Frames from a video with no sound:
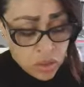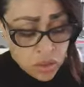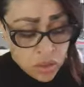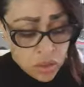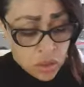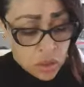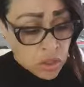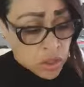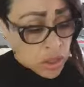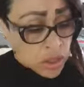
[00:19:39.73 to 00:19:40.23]

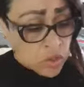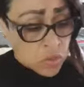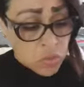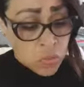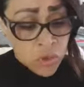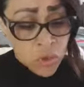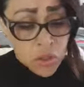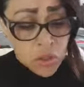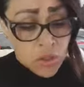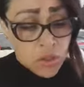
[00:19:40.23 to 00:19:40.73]
You can
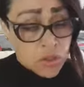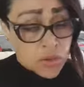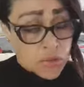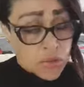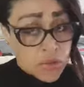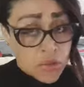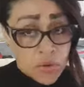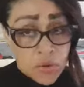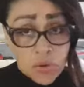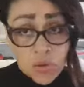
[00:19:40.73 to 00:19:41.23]
work
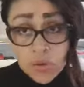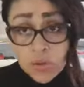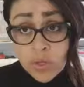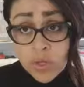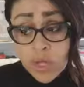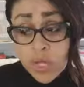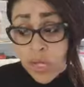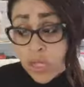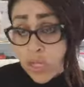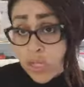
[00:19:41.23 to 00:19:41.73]
through
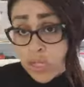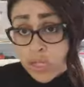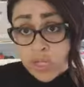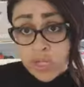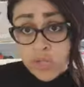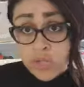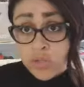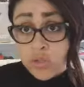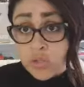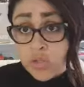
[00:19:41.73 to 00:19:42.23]
any
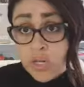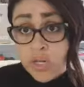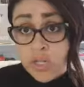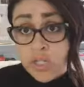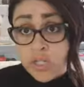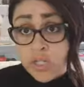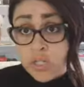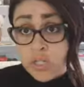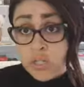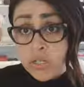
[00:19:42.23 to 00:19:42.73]

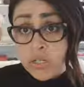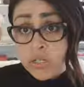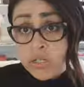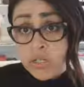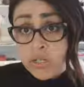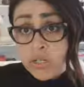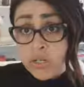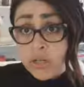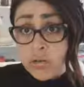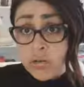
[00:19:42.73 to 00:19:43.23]
situation,
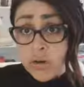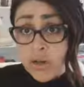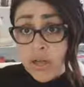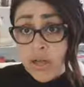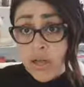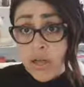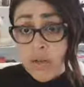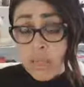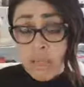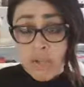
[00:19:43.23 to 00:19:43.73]

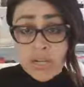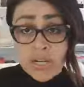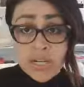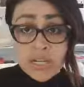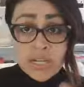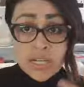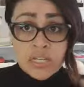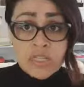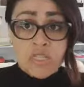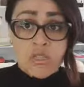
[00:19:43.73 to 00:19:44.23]
right? But it
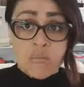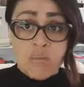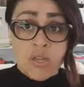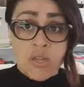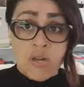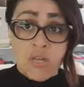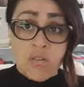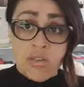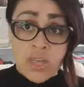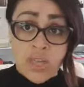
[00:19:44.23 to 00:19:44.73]
needs to be
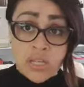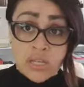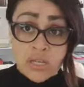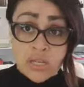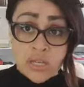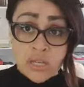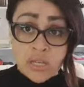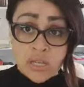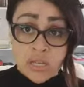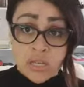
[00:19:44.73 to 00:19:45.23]

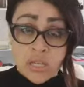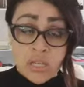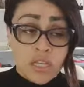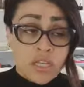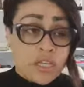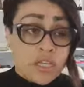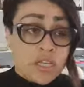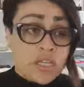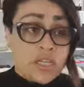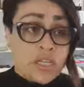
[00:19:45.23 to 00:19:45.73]
authentic. You
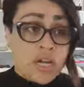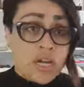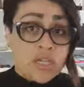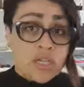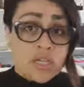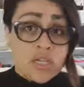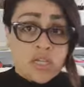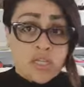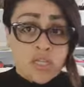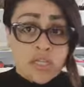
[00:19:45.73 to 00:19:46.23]
need to
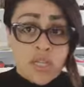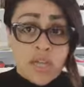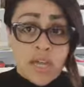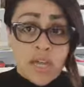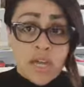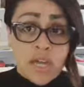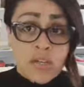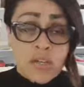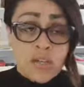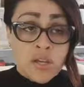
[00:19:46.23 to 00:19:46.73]

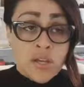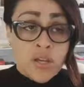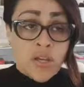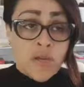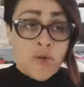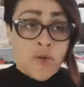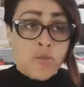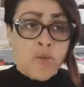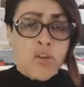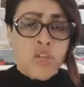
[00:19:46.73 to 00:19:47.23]
understand
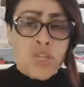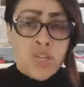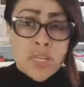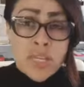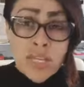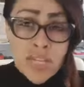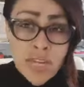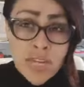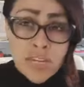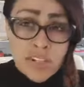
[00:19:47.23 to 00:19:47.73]
when
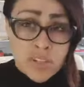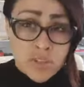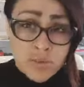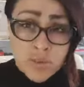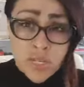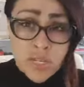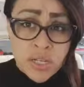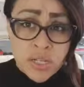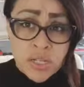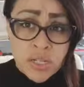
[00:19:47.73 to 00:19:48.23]
you get
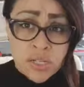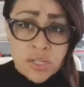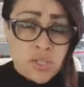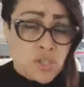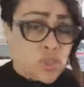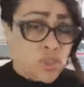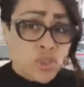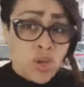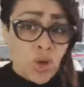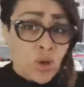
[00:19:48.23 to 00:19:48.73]
triggered,
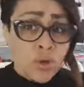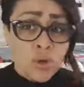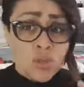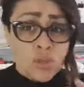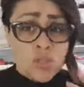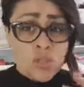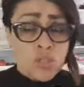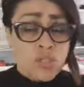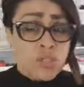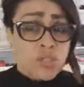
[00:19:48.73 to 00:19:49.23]
don't
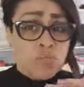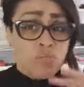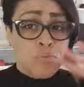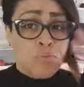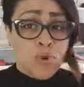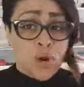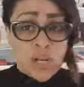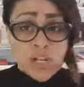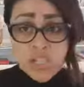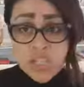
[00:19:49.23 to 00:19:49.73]
just
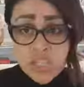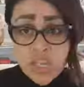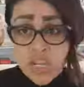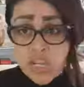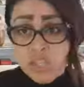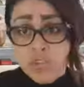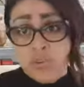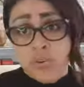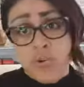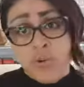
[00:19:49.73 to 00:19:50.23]
brush
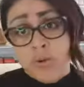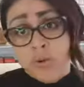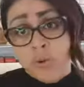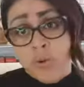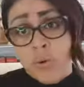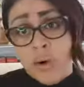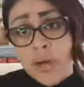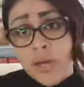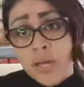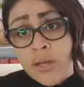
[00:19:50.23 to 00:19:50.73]
that trigger
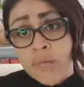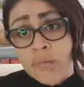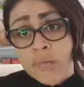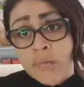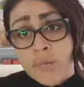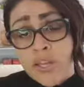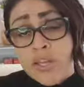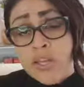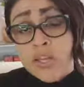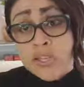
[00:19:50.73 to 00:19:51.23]
away.
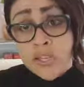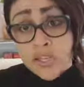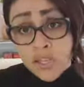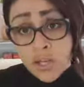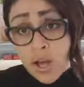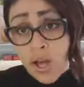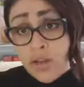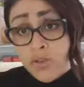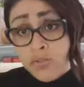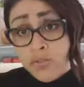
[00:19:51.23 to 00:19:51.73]
It is
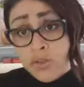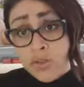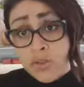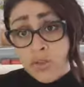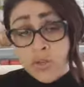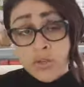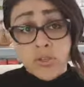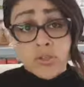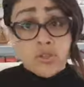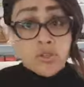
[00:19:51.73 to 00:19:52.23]
time for
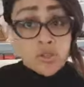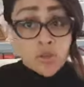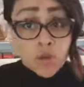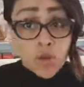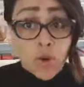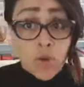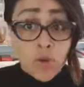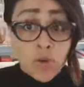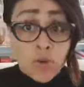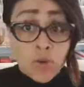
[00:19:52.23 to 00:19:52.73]
you to
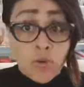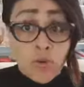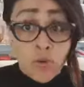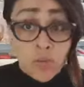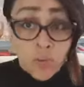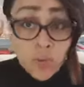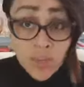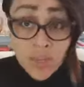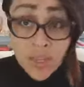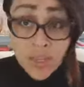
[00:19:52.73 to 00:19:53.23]
go
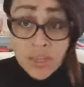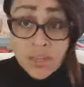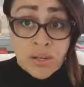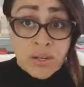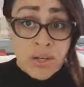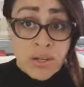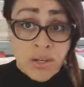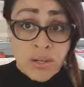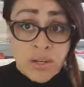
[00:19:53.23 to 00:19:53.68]
within.